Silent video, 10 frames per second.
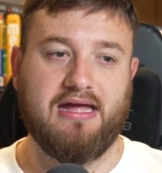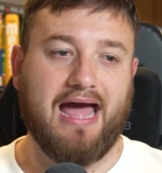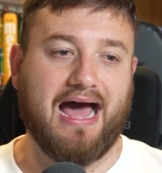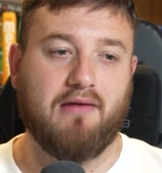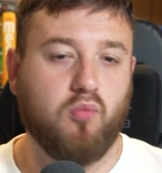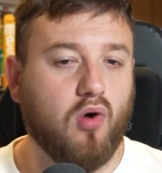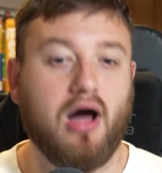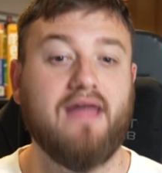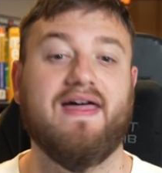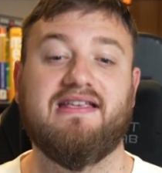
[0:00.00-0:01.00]
and
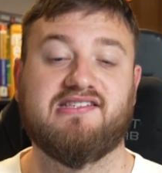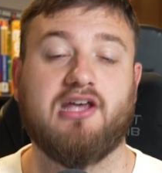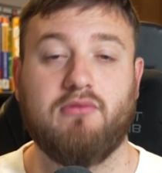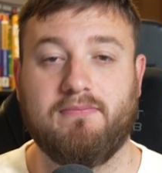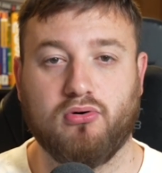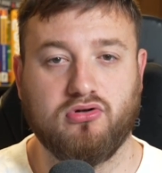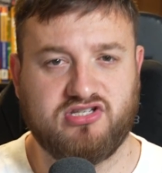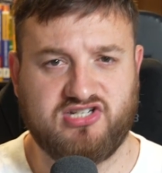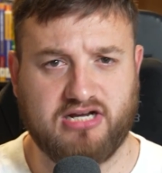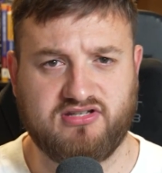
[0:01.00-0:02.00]
why that is so important to
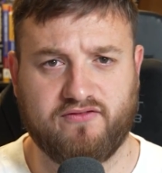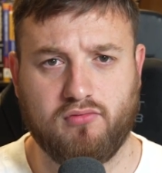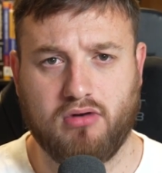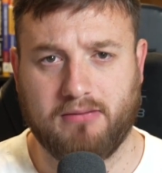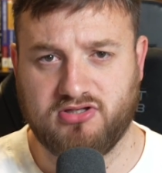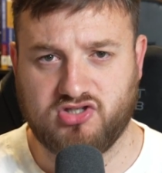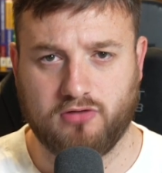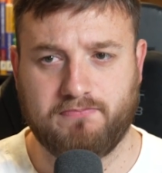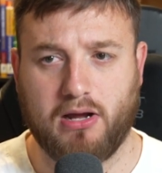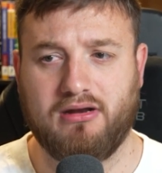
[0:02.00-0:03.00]
Chelsea Football Club and Todd
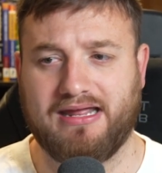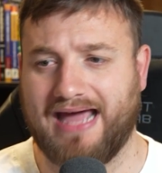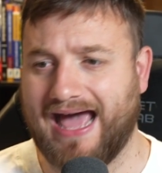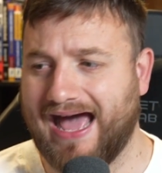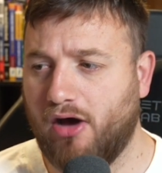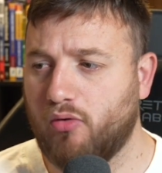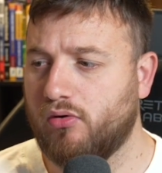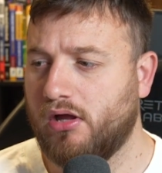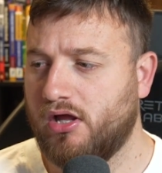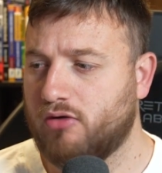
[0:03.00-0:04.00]
Boehly and how
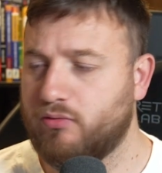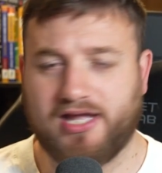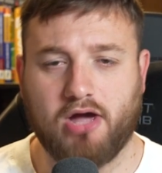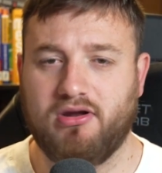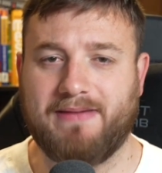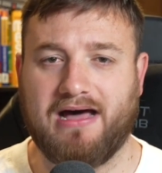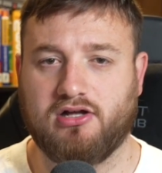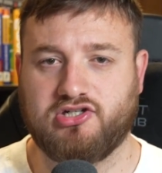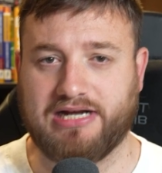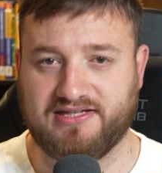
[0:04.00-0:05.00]
we're going about our
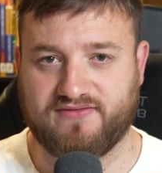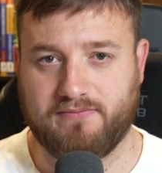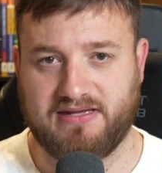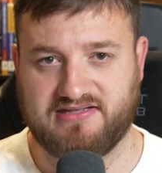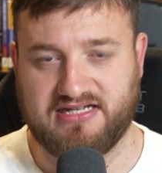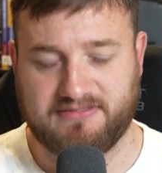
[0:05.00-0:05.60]
transfer business.